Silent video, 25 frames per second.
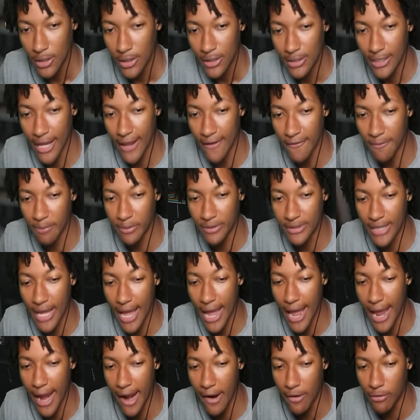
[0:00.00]
They even put the
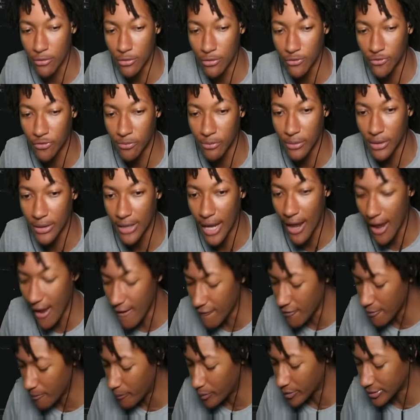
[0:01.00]
arrows for me. They
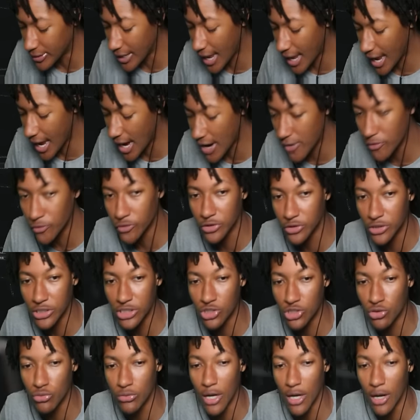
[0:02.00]
even put the arrows and it's
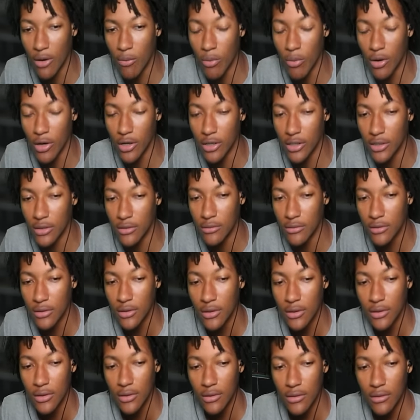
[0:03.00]
still not working.
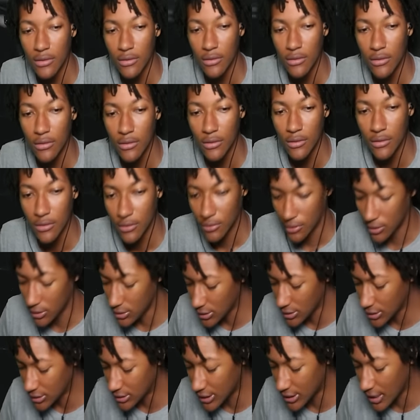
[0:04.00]
It's
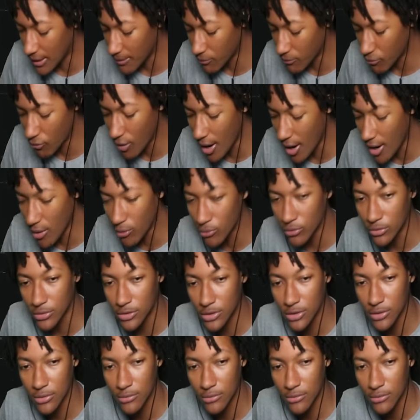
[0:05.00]
the same routes.